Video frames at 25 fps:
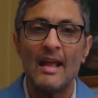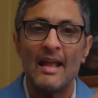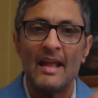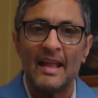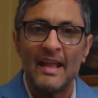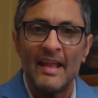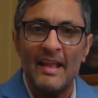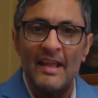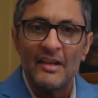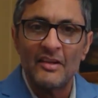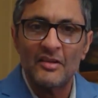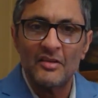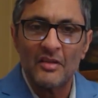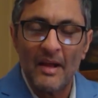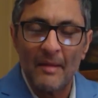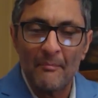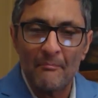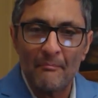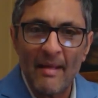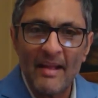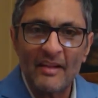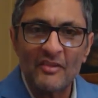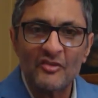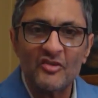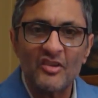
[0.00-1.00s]
He
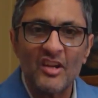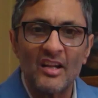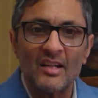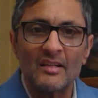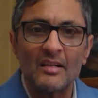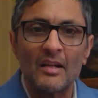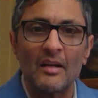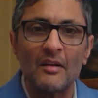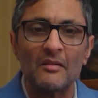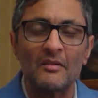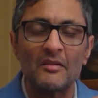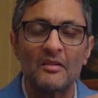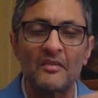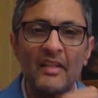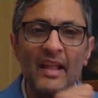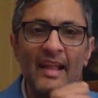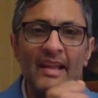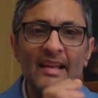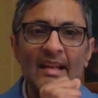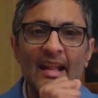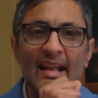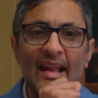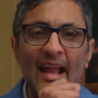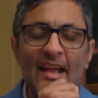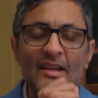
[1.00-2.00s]
mentioned the thing
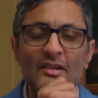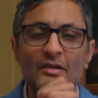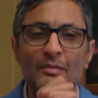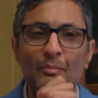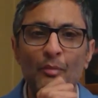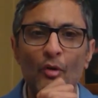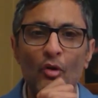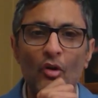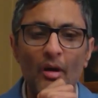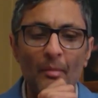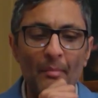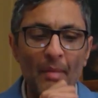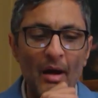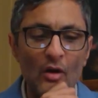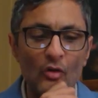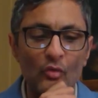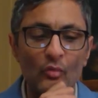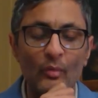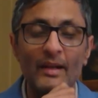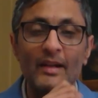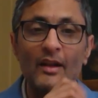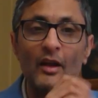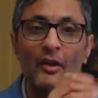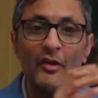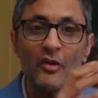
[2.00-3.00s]
that I spoke about
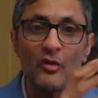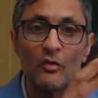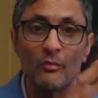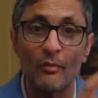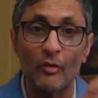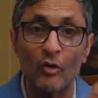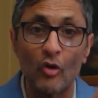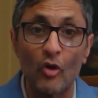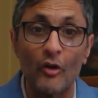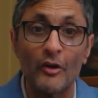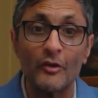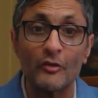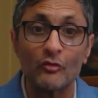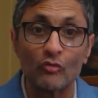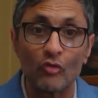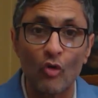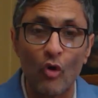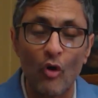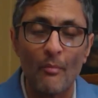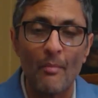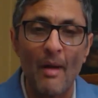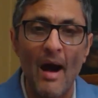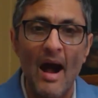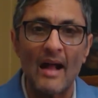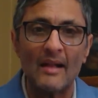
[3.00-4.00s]
with the humanoid
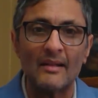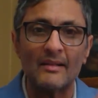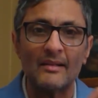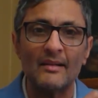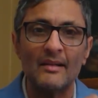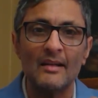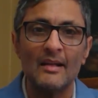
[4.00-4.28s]
robot